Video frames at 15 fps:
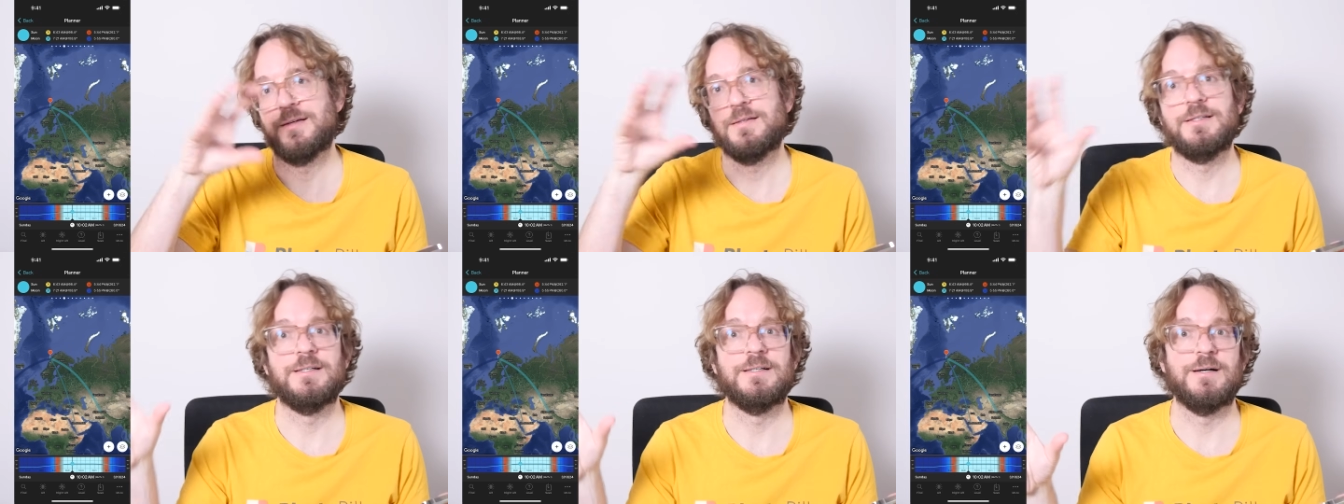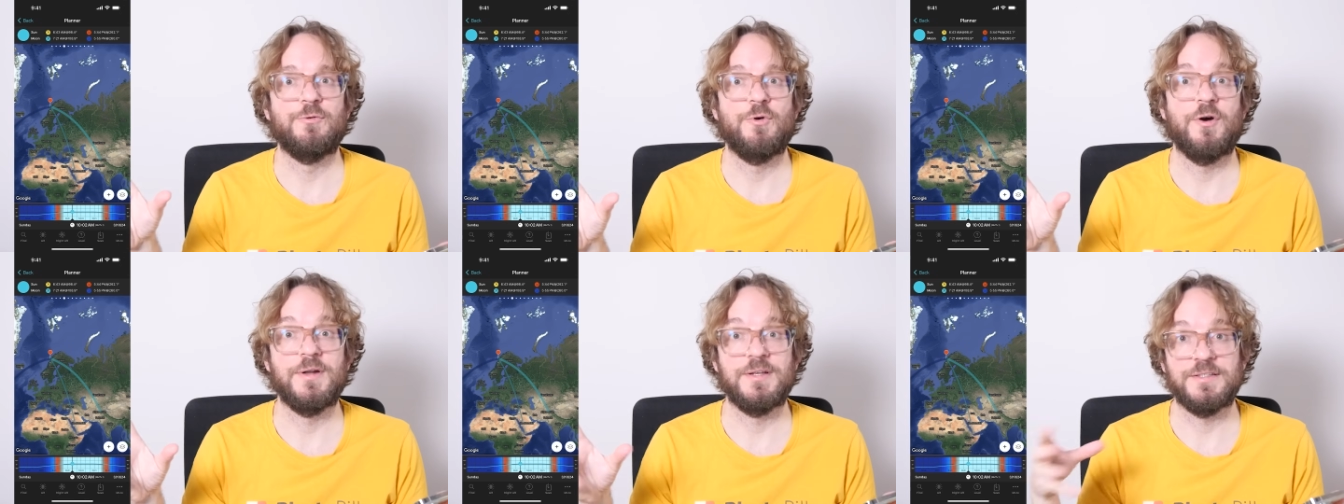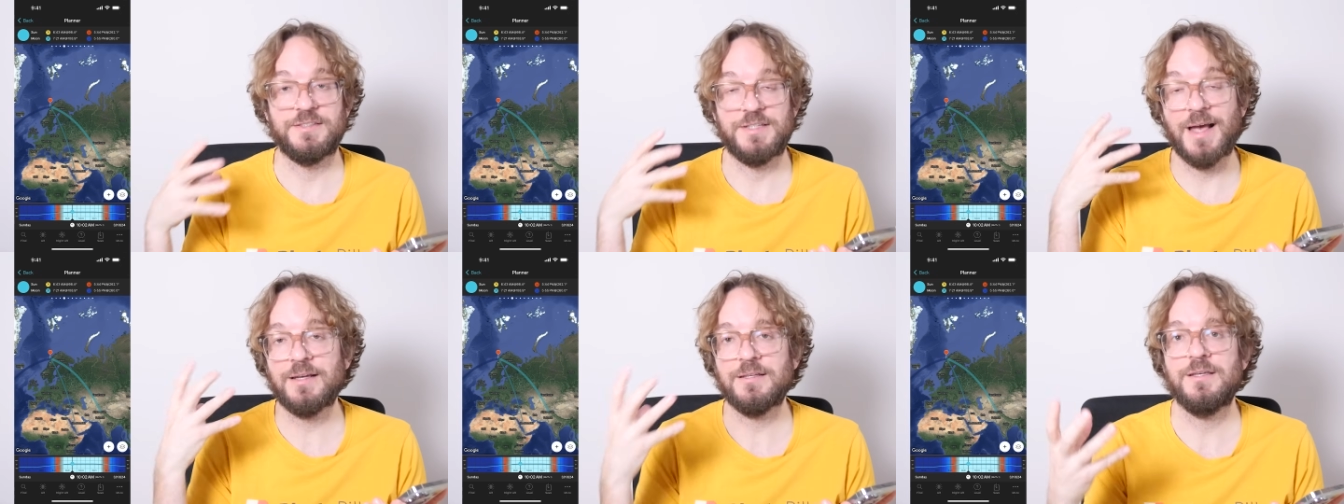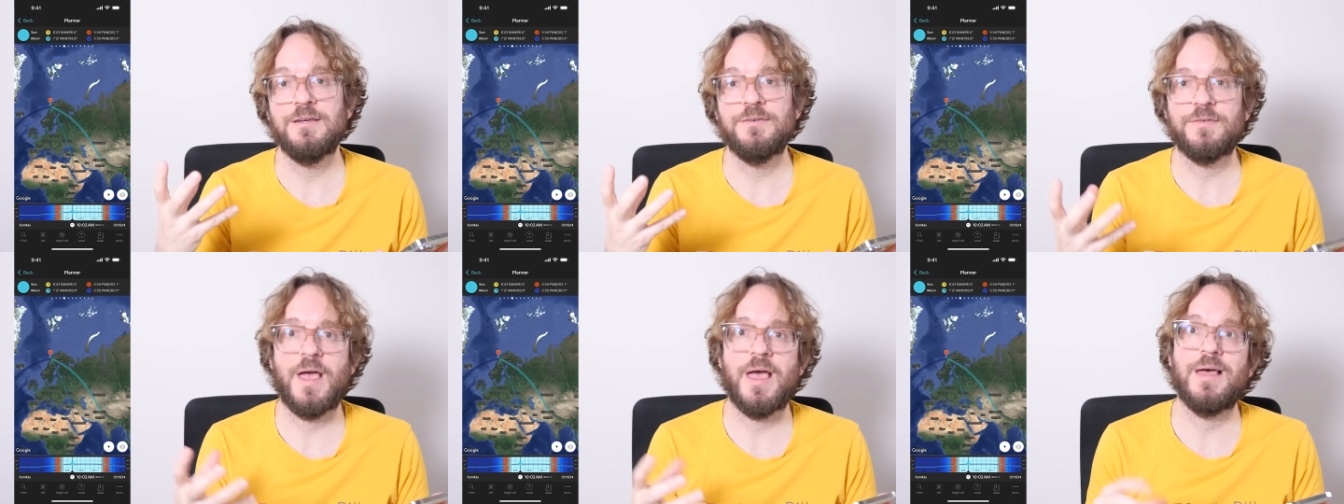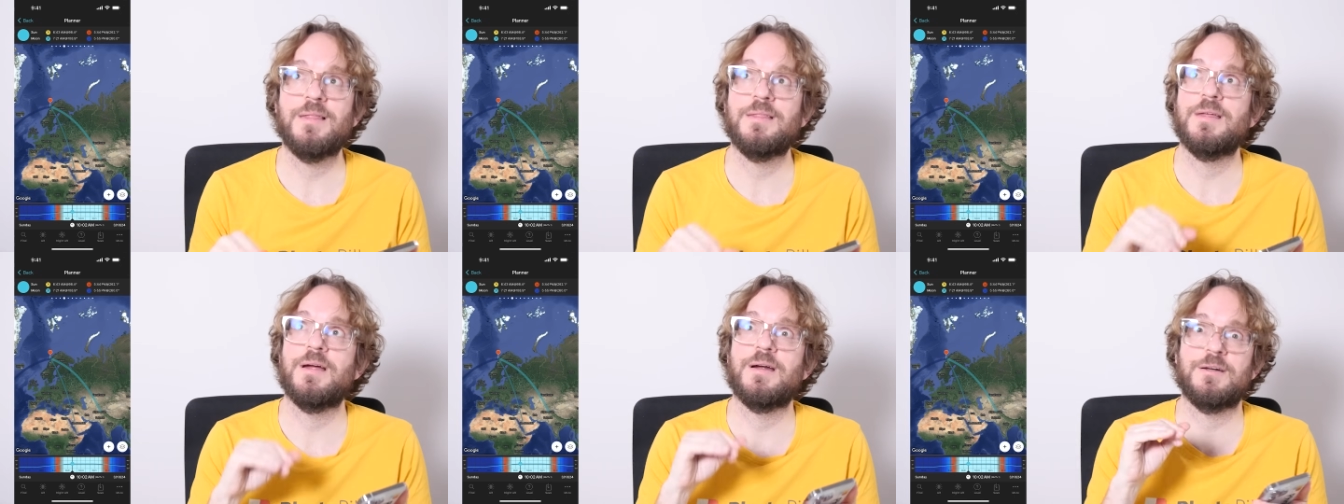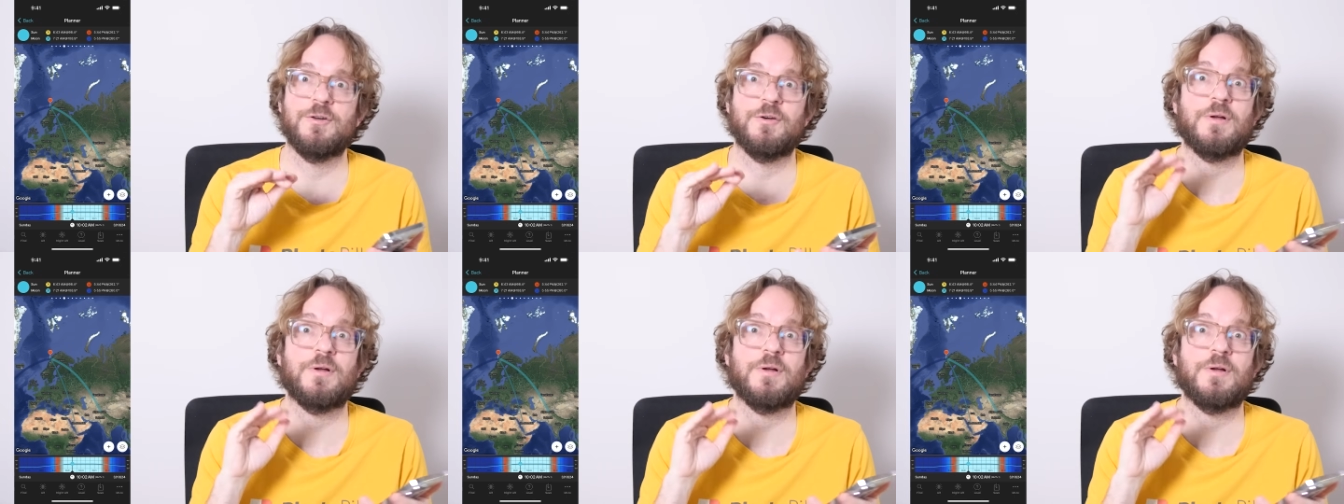the aurora is active and there are no